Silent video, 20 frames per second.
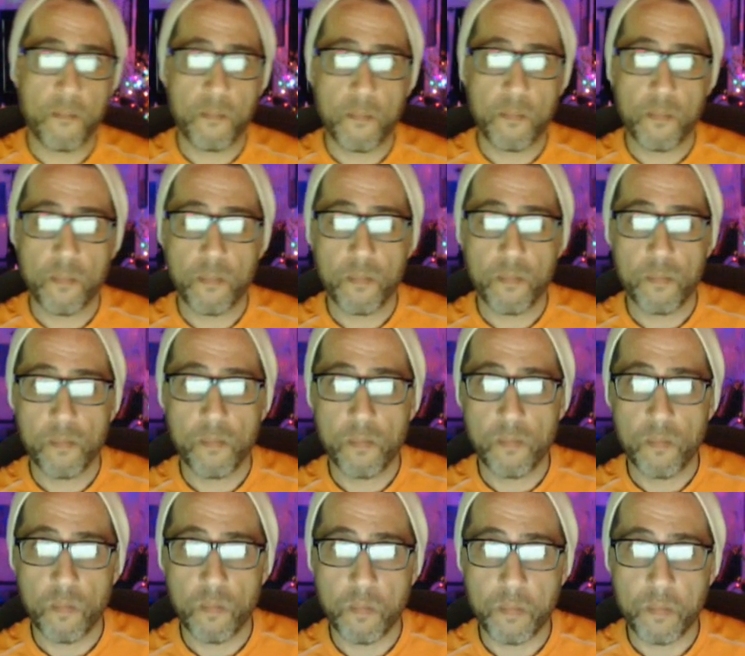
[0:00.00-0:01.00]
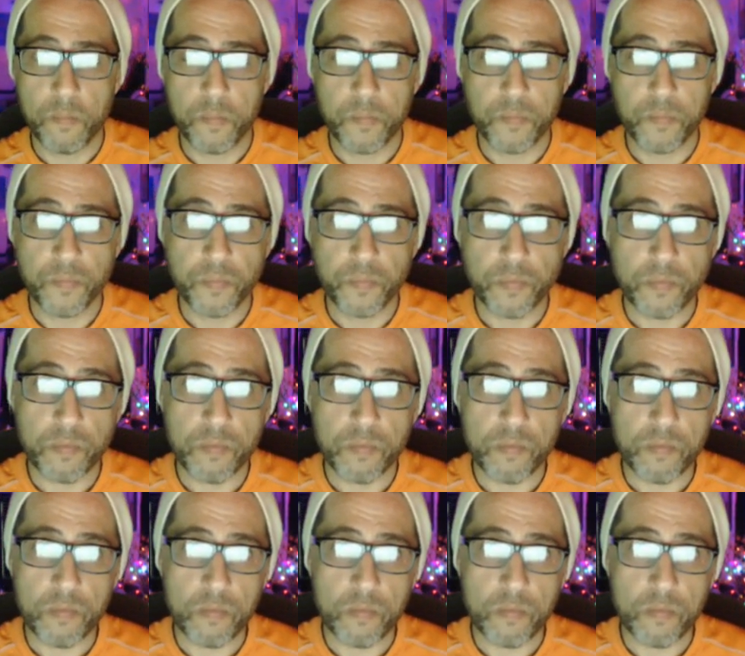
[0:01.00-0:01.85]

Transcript: (no one is talking)